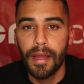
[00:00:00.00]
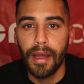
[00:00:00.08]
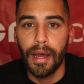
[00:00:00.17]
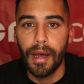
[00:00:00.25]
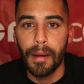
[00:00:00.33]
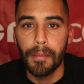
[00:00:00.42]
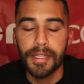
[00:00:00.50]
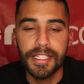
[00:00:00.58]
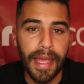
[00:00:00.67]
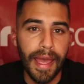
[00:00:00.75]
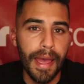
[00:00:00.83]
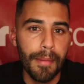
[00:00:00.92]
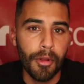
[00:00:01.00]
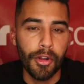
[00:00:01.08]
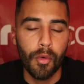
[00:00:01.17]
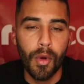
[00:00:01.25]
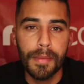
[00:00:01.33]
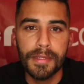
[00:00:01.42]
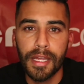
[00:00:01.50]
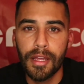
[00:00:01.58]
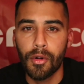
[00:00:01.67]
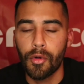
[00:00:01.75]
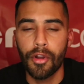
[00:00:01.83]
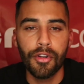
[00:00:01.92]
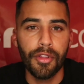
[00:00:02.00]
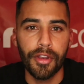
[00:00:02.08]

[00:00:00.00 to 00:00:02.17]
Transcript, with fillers: um, tab on their website or under